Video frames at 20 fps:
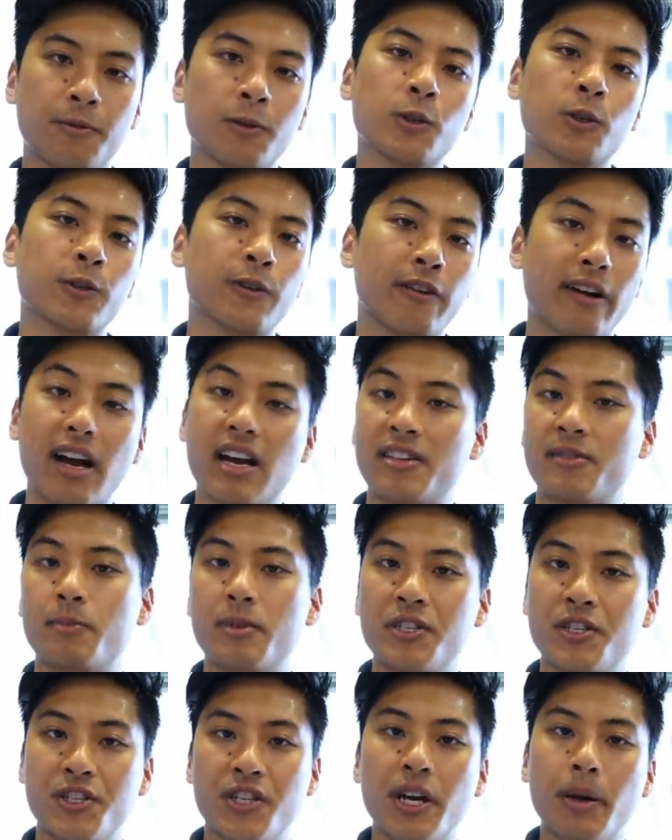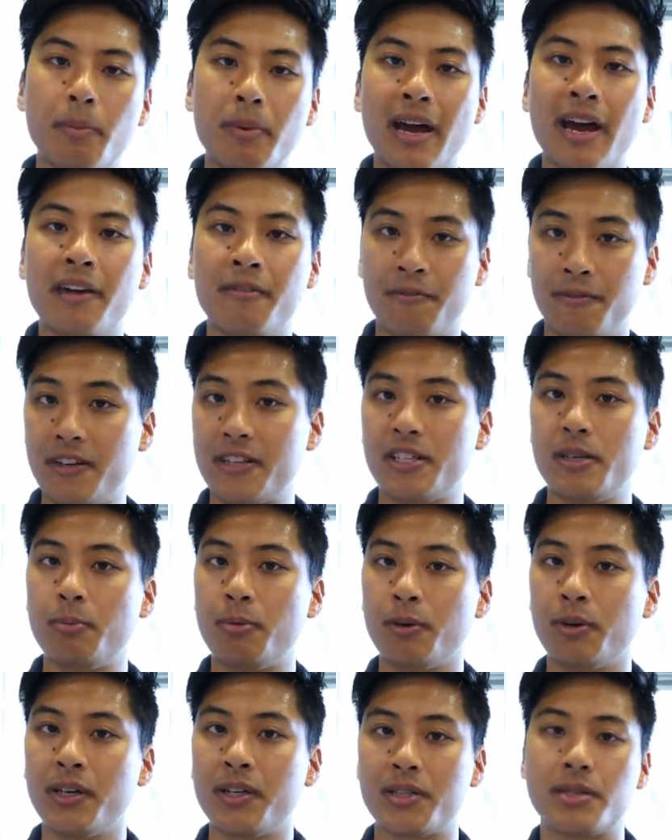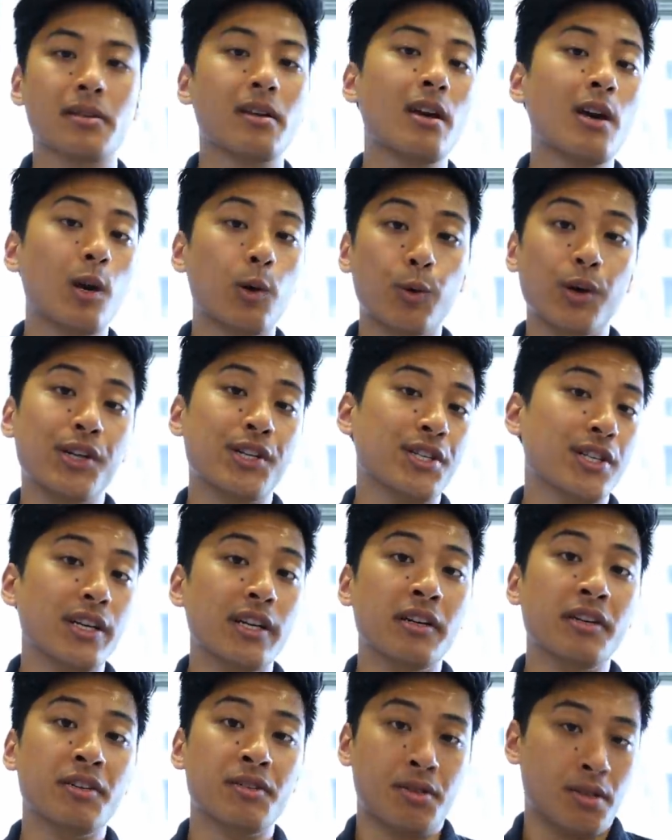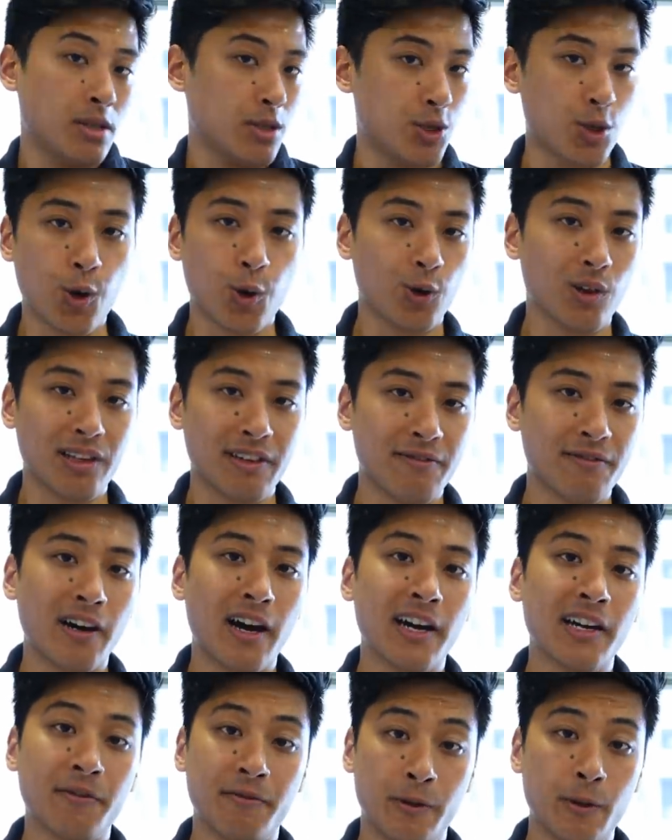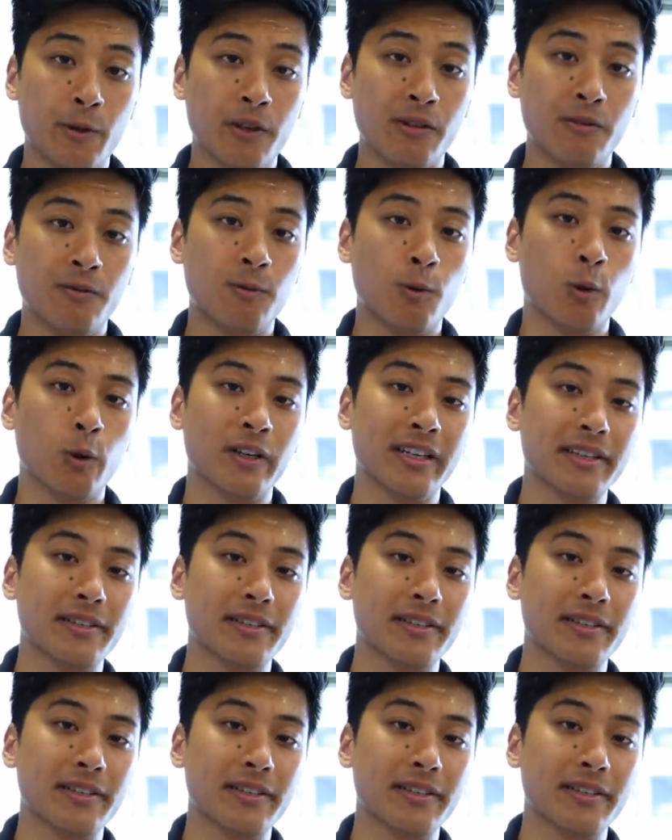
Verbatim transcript: for craftsmanship and fixie points, which is totally fine if you can afford